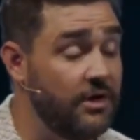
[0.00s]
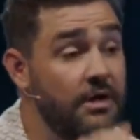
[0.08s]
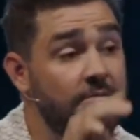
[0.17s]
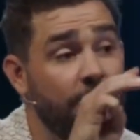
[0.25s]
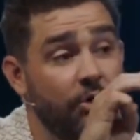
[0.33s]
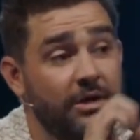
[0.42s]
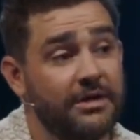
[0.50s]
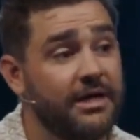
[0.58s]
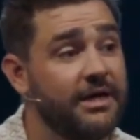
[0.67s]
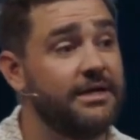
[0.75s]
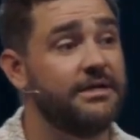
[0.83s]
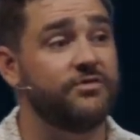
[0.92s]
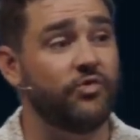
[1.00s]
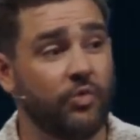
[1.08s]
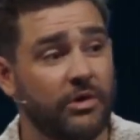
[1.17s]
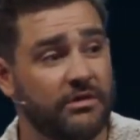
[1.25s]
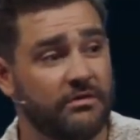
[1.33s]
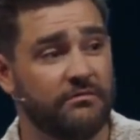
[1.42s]
Mordecai is
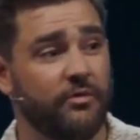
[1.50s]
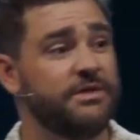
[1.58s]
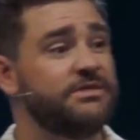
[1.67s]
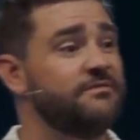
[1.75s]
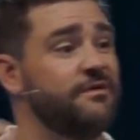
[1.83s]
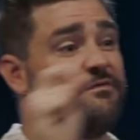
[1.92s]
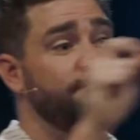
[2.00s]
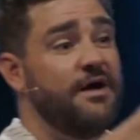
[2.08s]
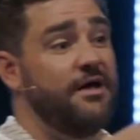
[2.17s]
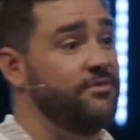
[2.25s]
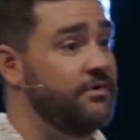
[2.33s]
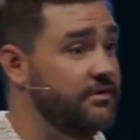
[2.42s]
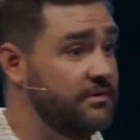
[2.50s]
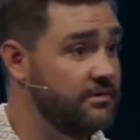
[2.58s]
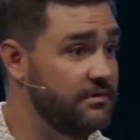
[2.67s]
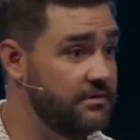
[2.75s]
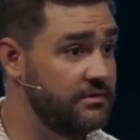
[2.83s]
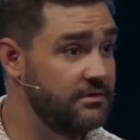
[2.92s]
really the voice of a father
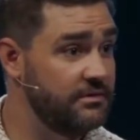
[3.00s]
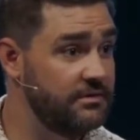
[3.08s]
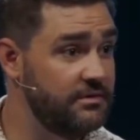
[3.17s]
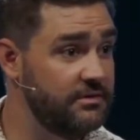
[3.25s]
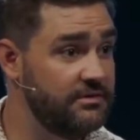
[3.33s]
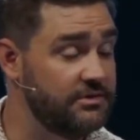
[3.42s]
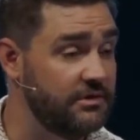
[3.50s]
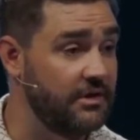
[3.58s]
to her.